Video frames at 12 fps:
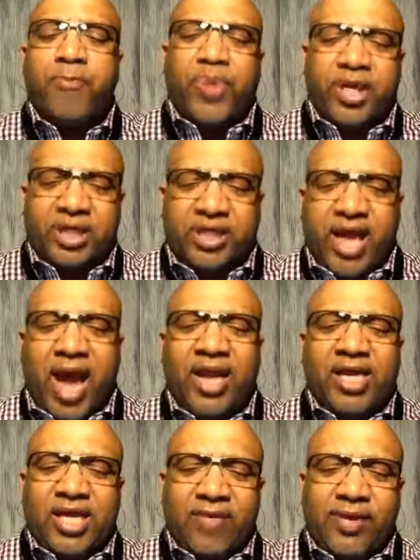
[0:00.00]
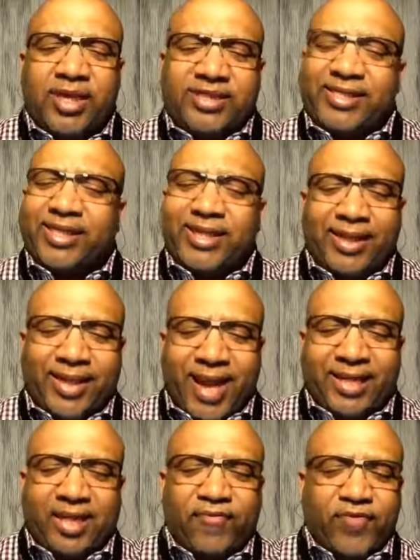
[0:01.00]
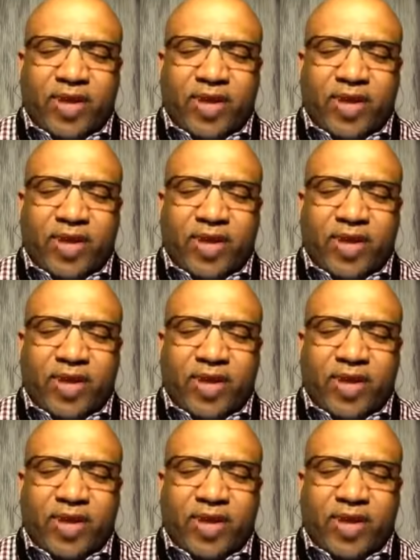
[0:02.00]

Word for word: but yet even it's selective,